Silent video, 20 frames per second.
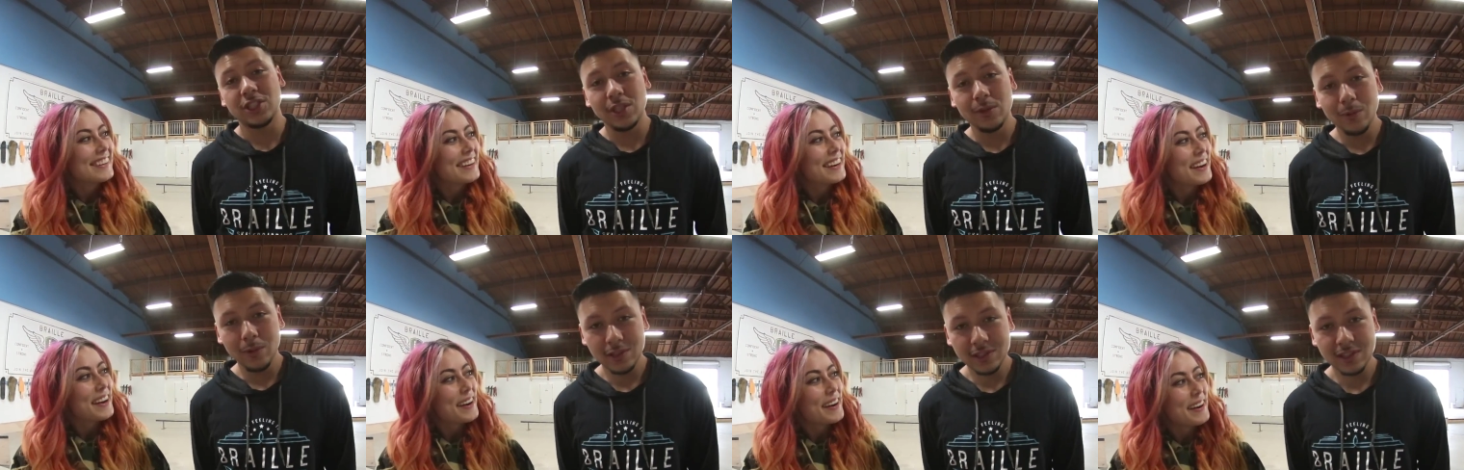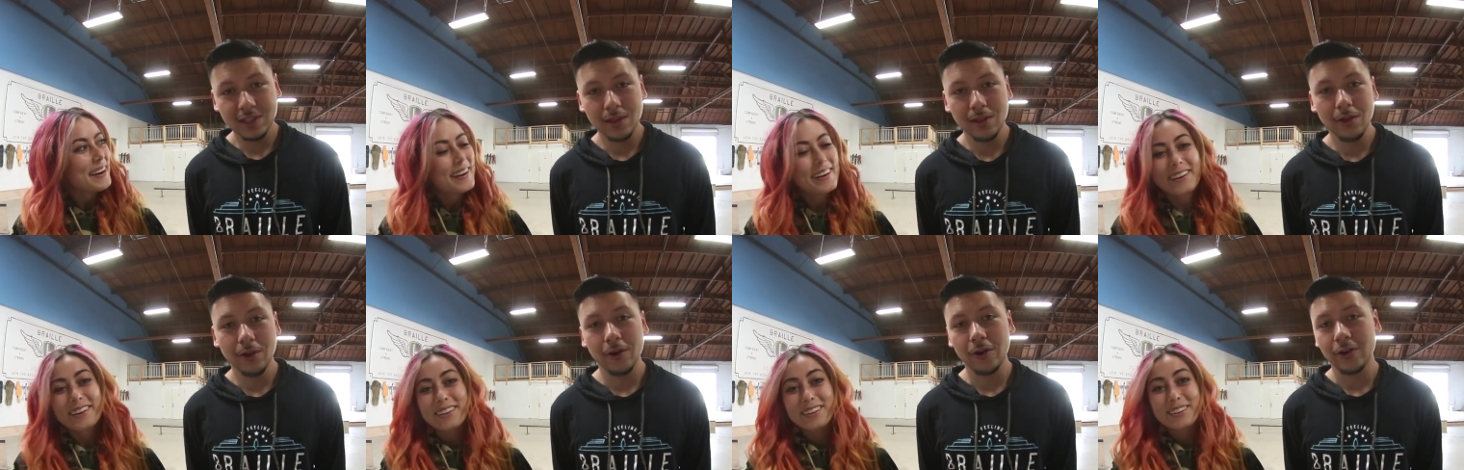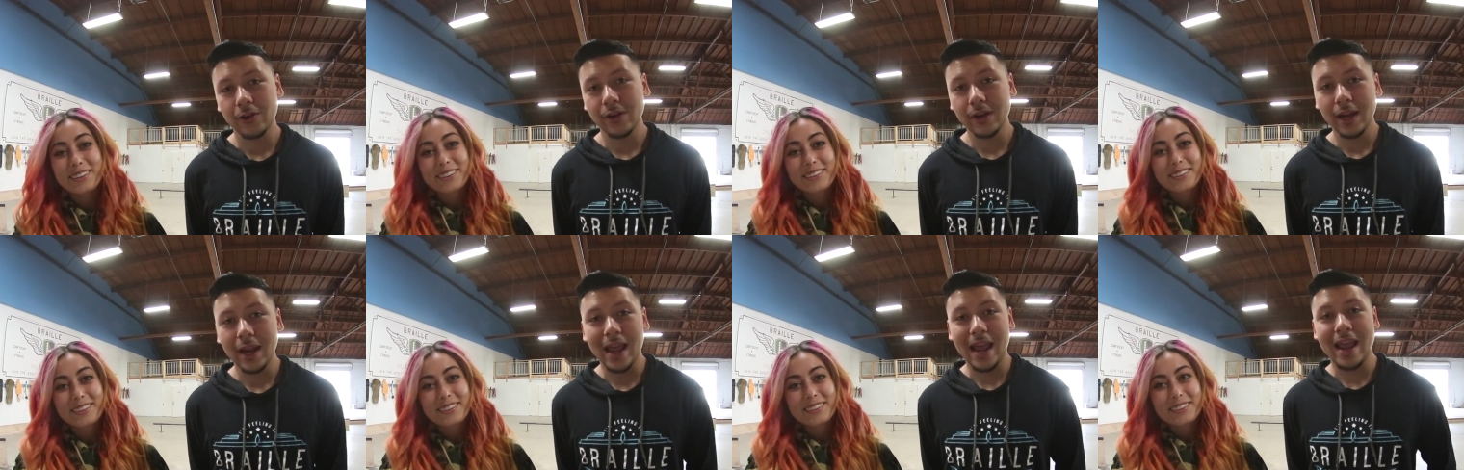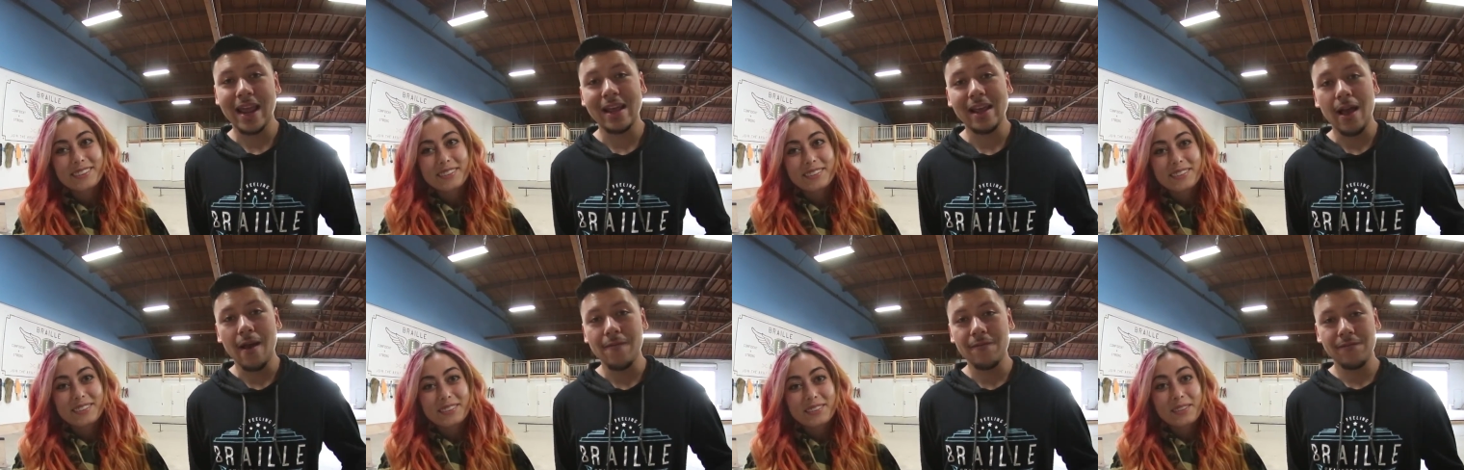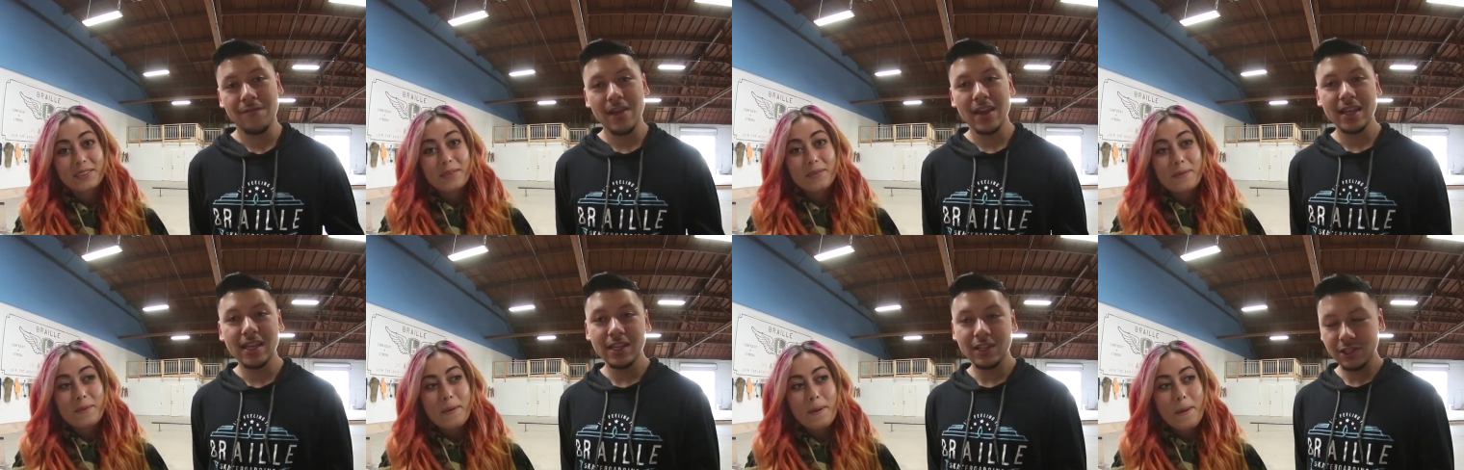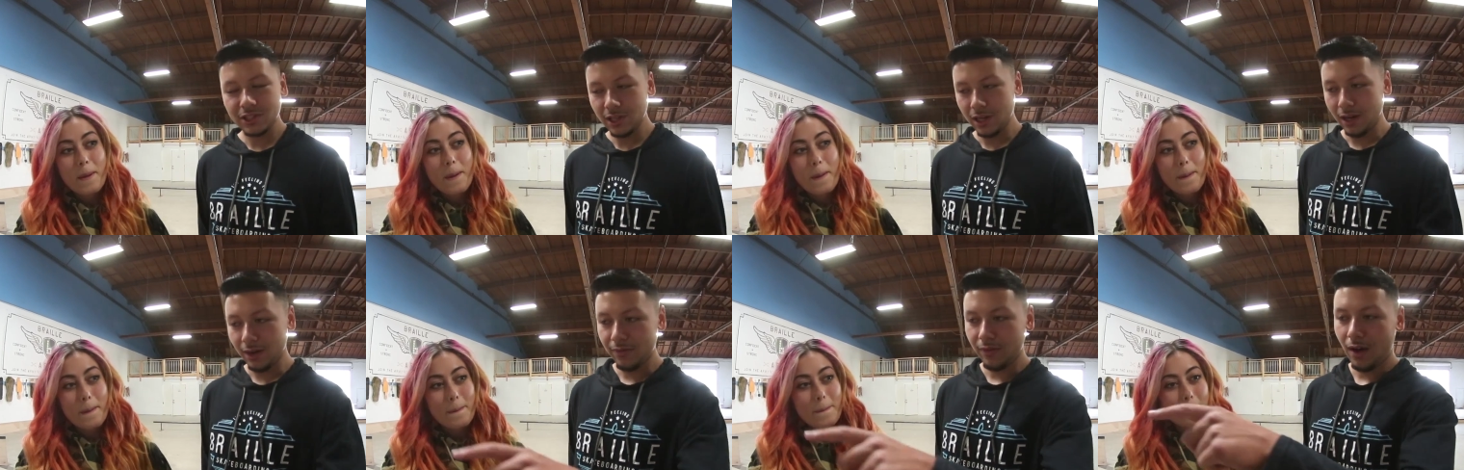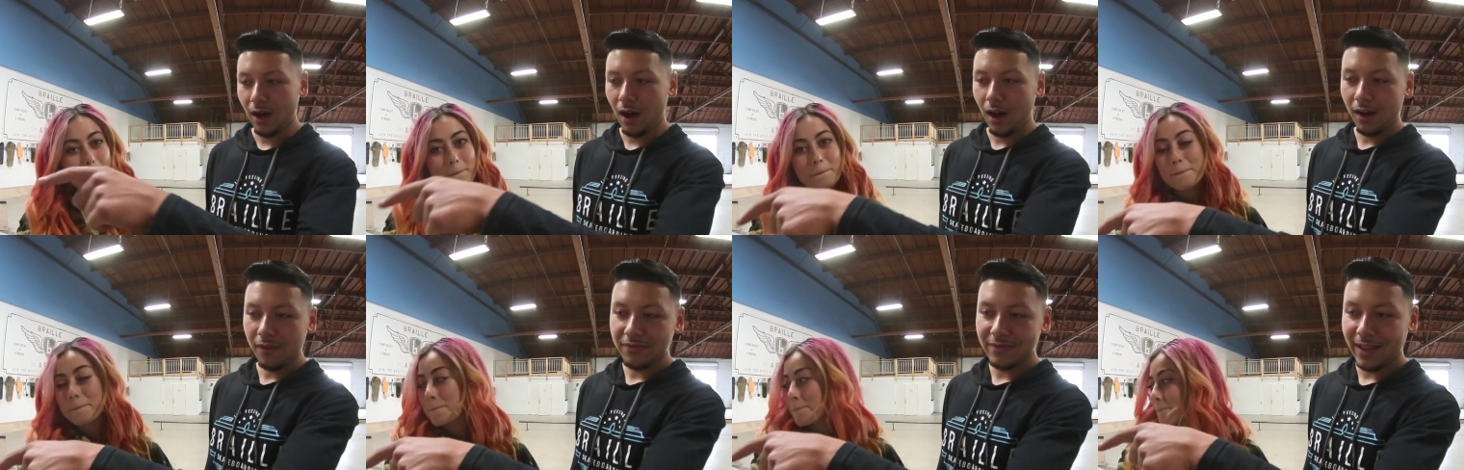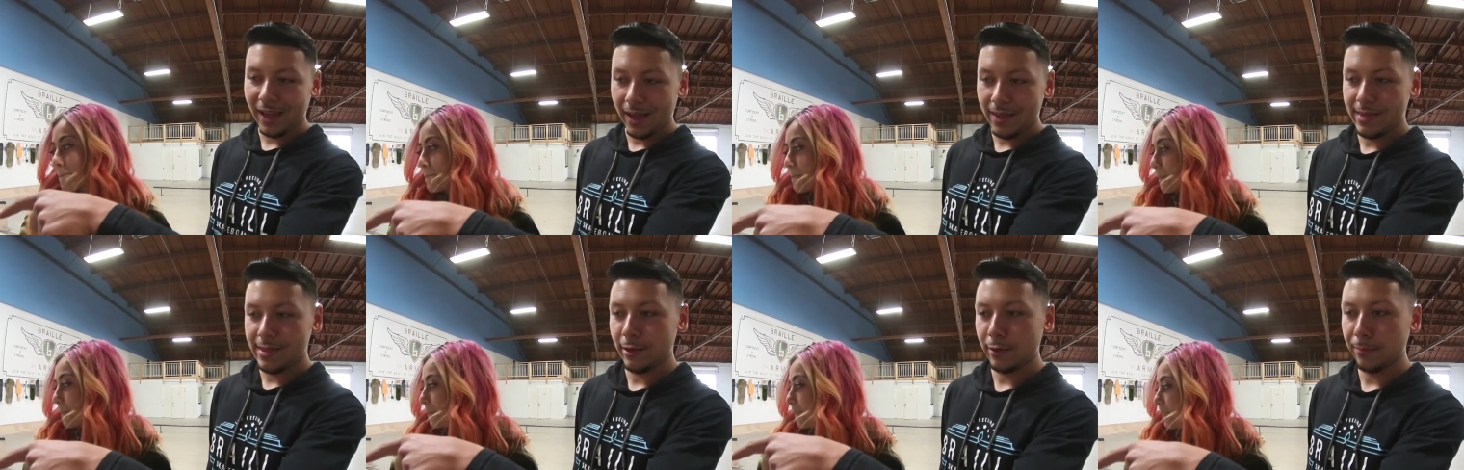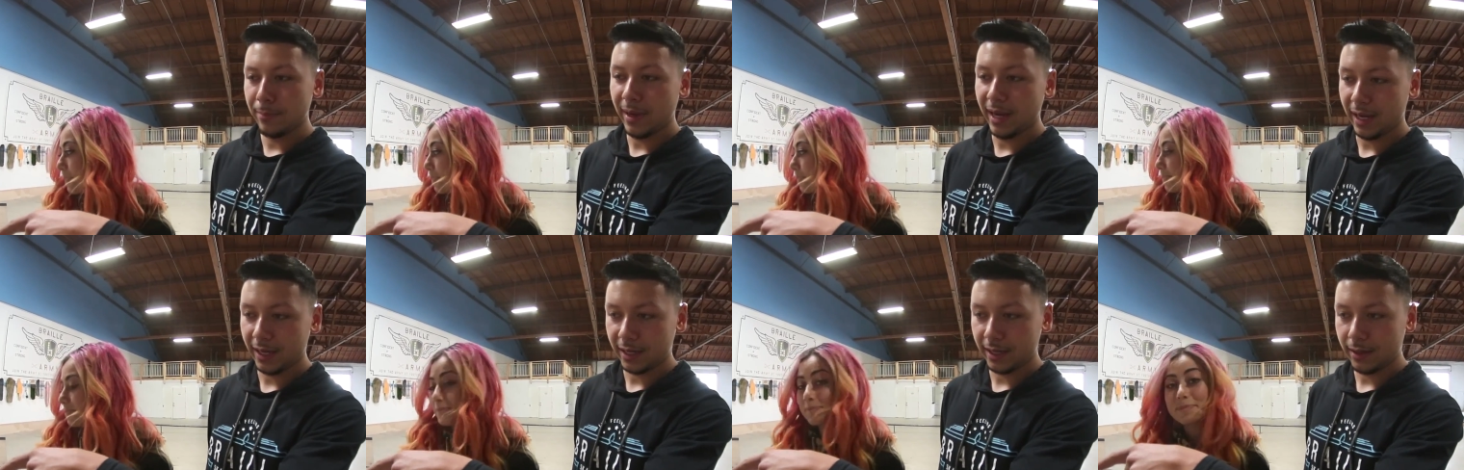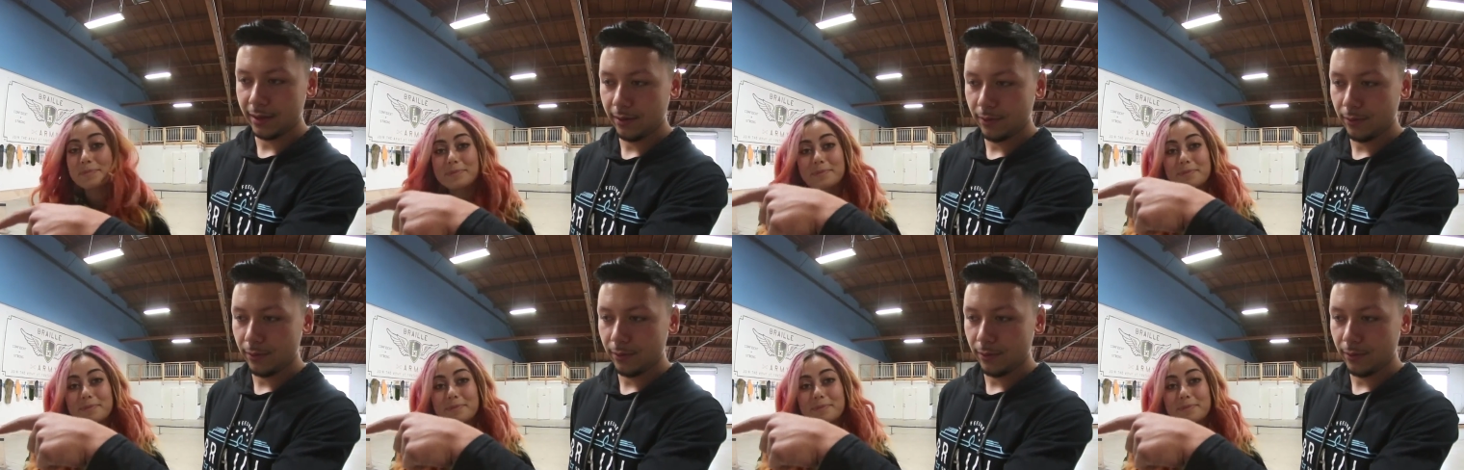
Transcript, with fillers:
Speaker 1: She wants to learn a fakie shove on that there bank